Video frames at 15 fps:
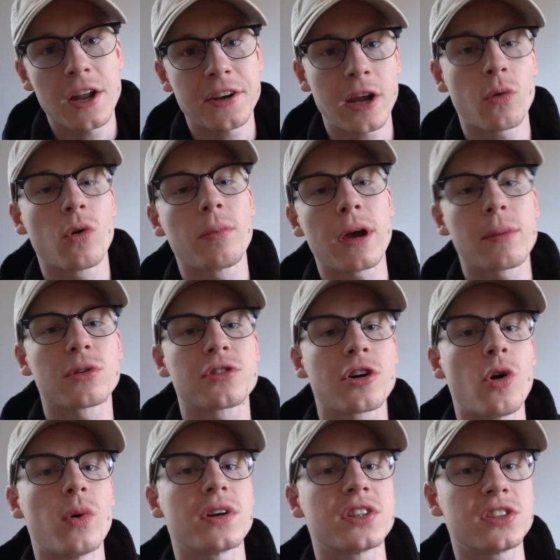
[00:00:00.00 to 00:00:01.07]
they will be able to
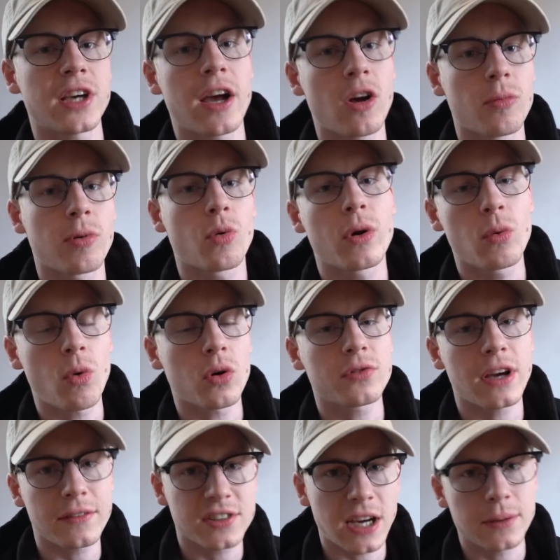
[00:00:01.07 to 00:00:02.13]
go on sale, but we
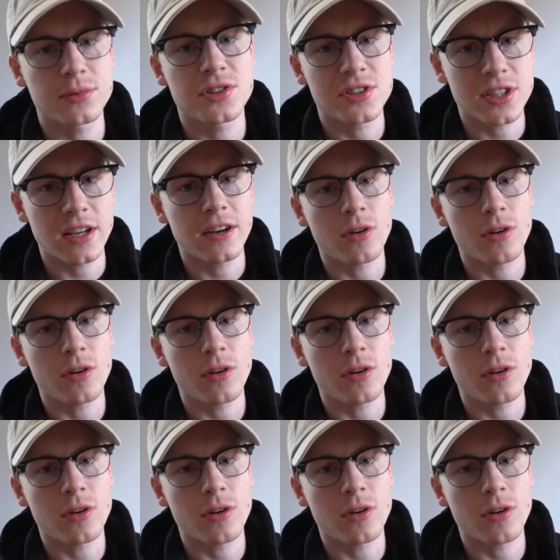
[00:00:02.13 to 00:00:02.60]
won't have time to send